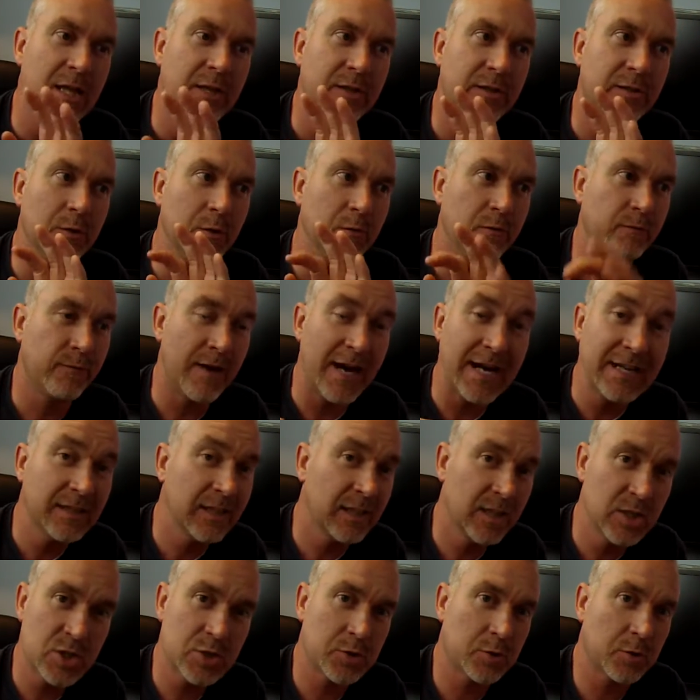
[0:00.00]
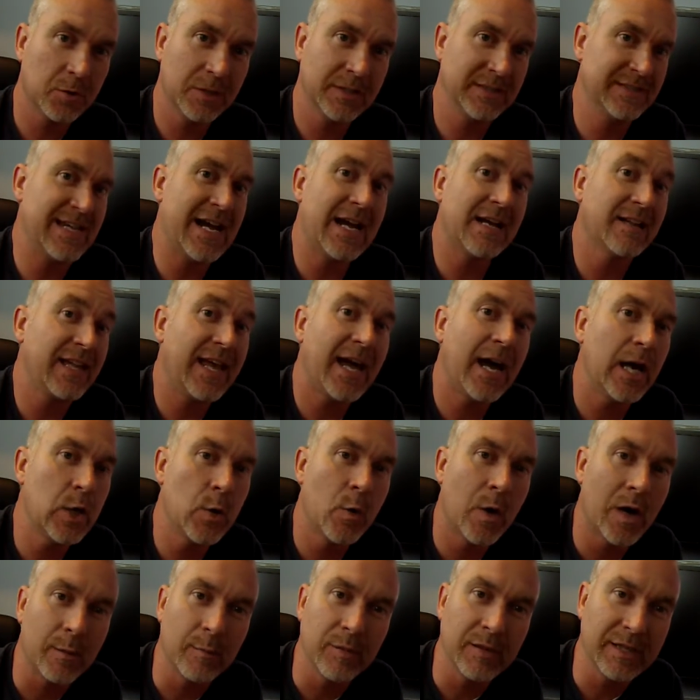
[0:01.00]
to finally control exactly how you
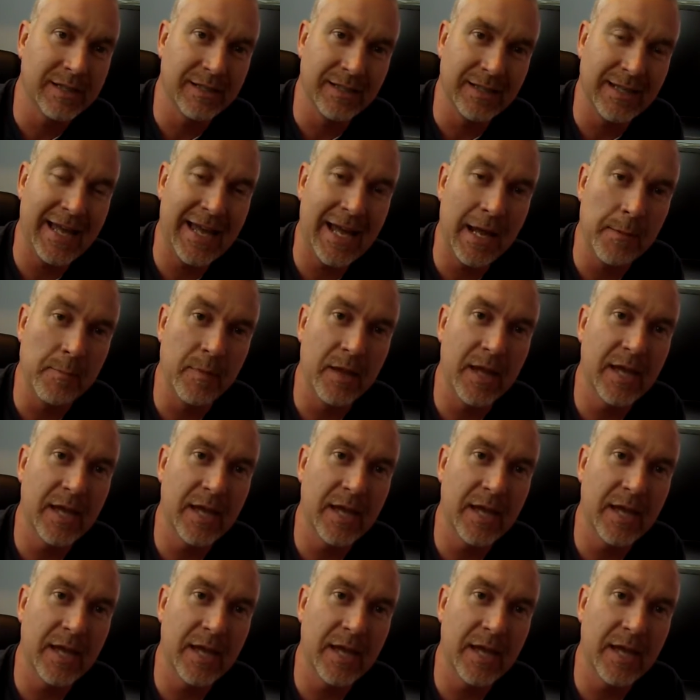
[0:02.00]
want to play the game.